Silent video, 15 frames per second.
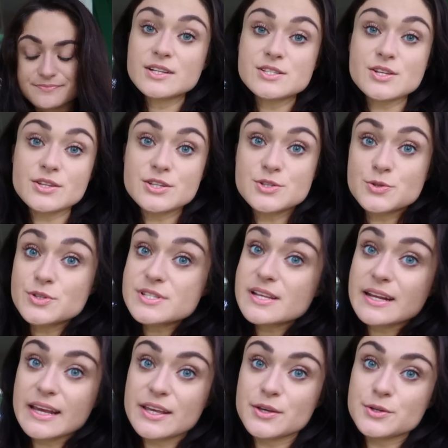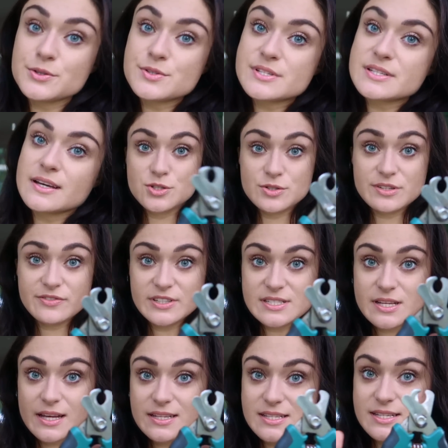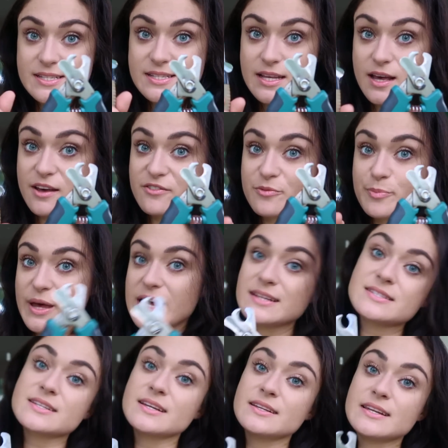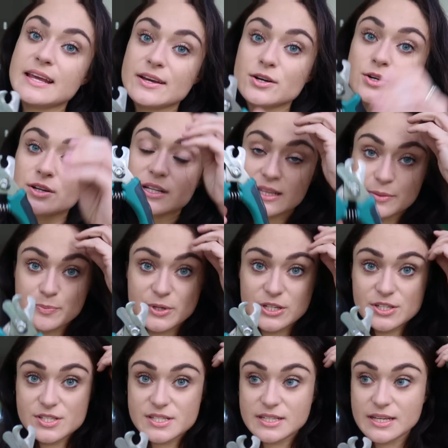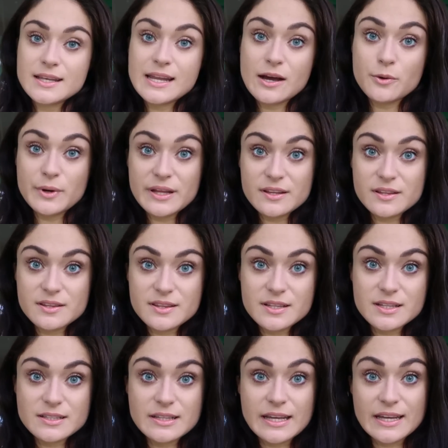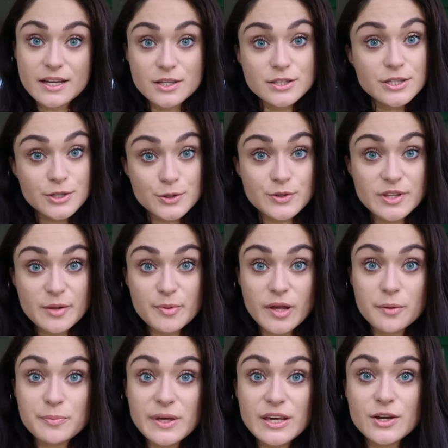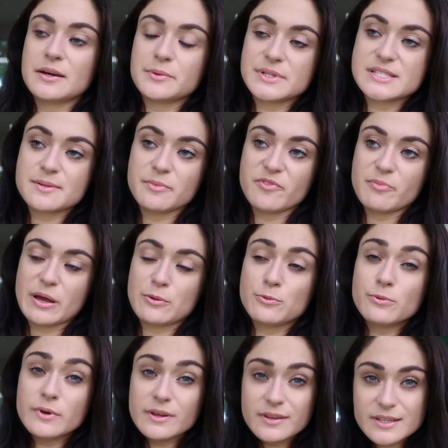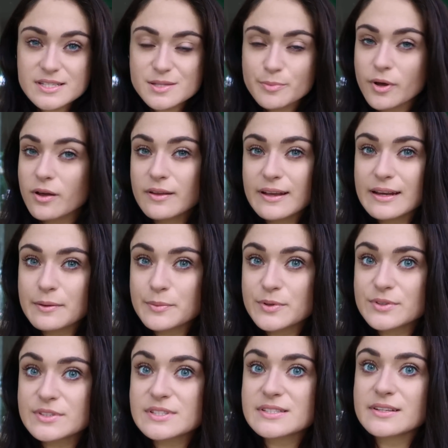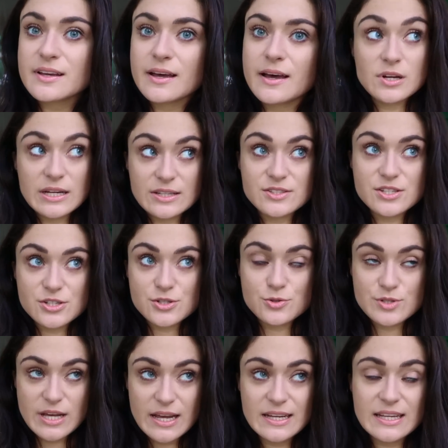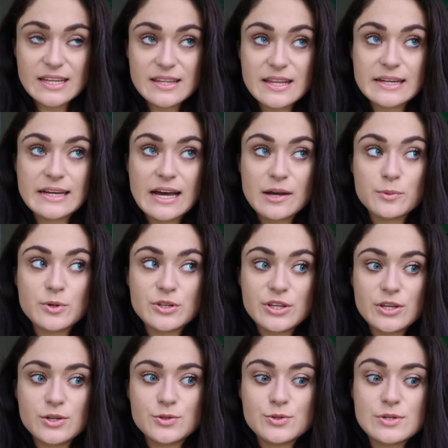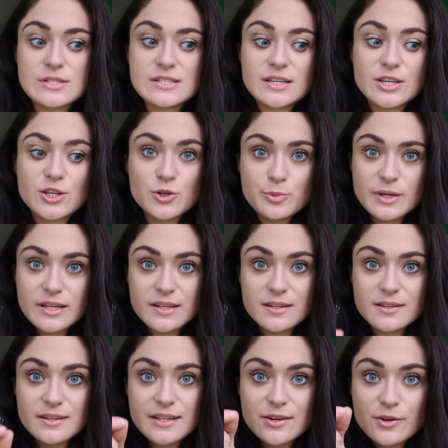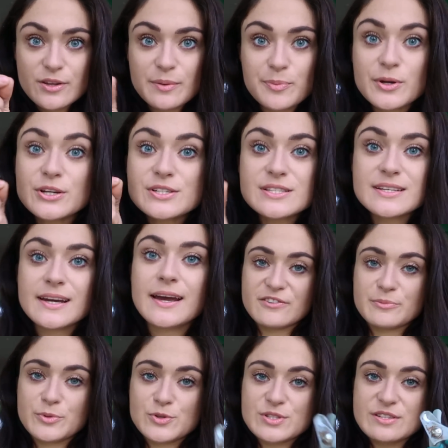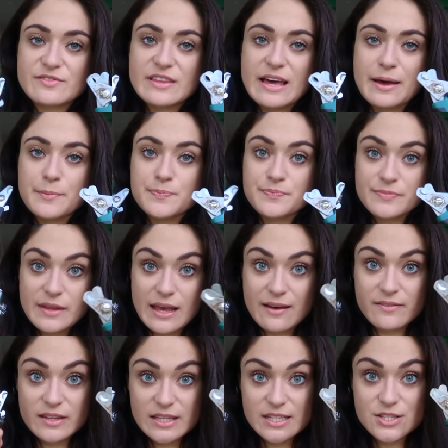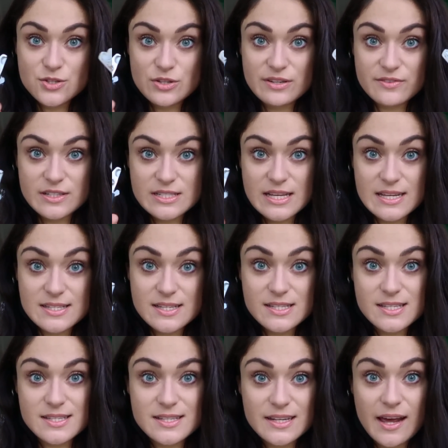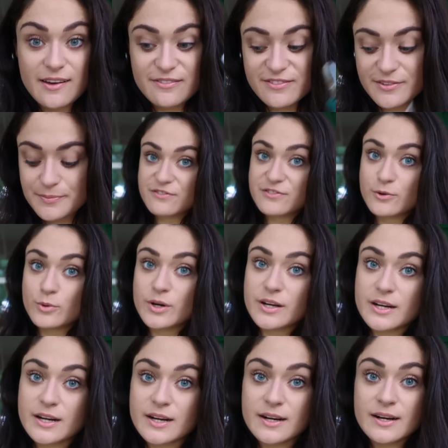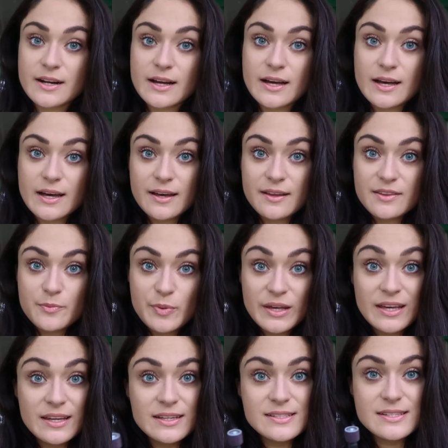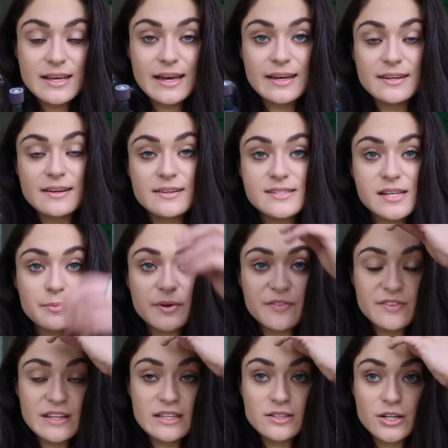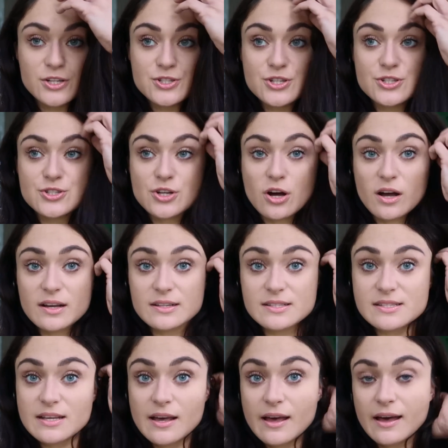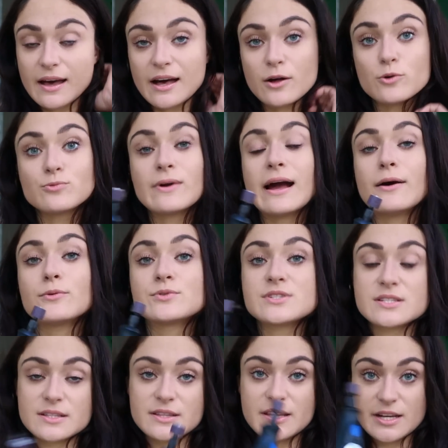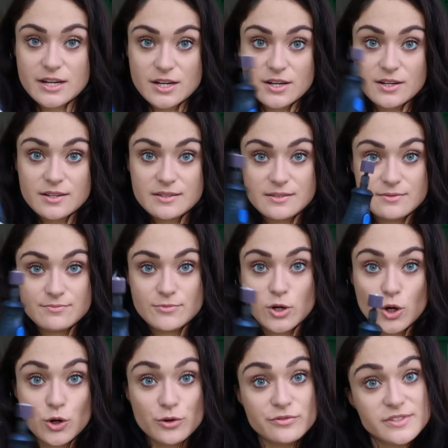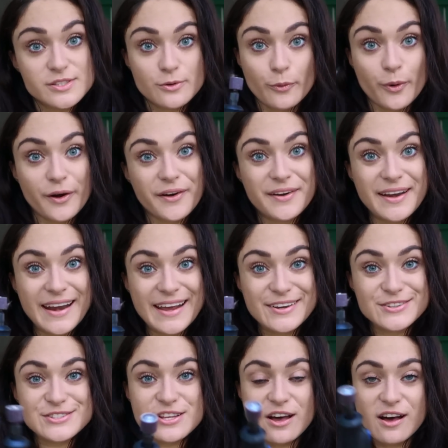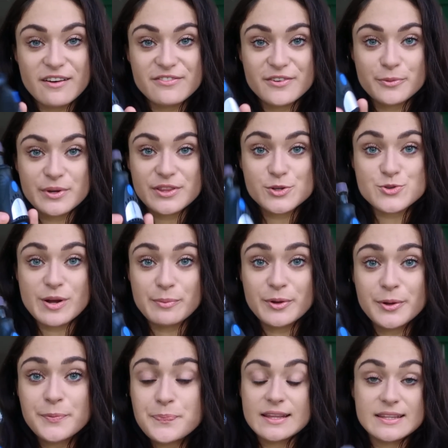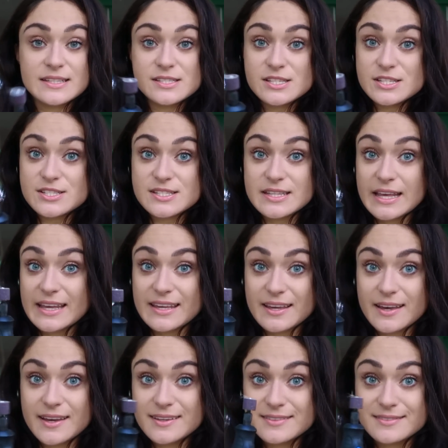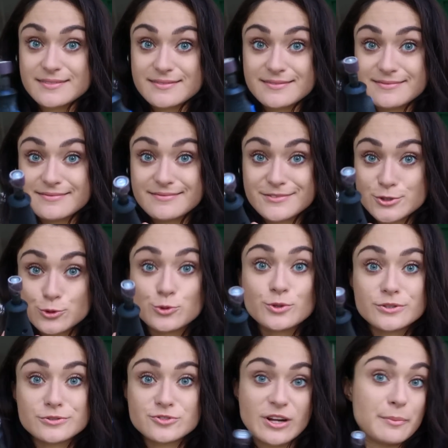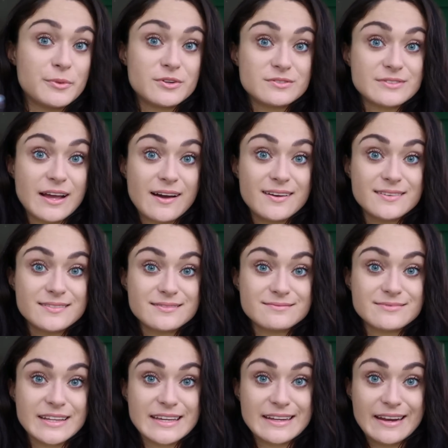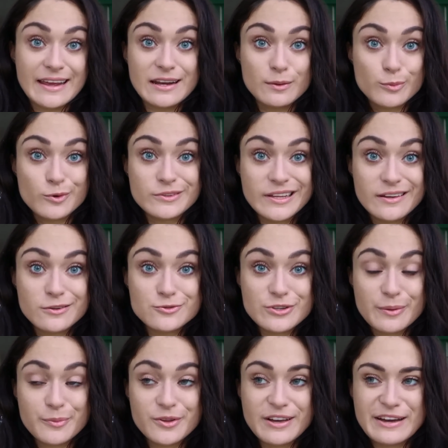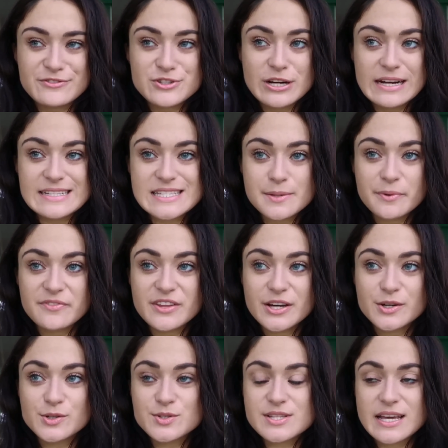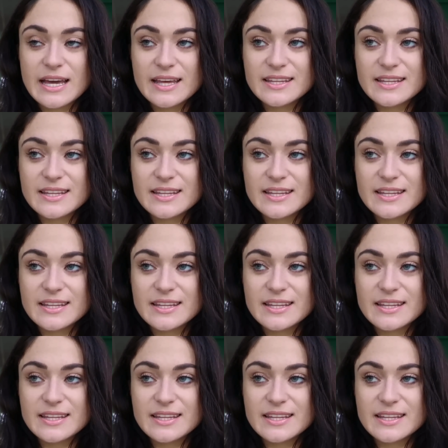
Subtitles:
So the tools that I use, 2 different sizes of pet nail clippers. Now with like a loon, the puppy, and with some of my really small animals, their nails are so tiny that I will use human nail clippers. For most of them, having these 2 different sizes is enough. For the pigs and some of the larger dogs, I'll round their hooves or nails off with a Dremel. This is like a tool Dremel, not like an animal nail Dremel. I've tried some of those.